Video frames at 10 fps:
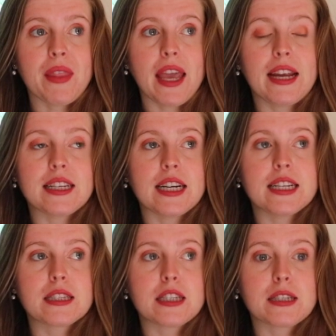it
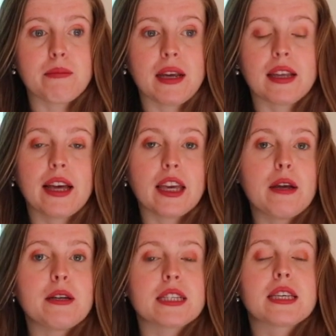does just make
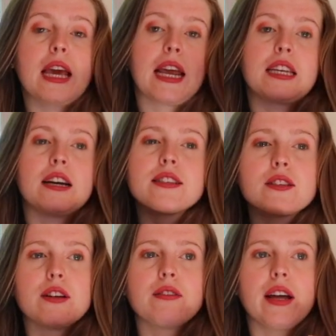it does
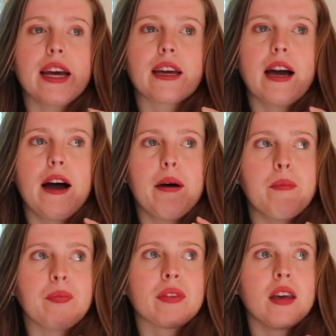sort of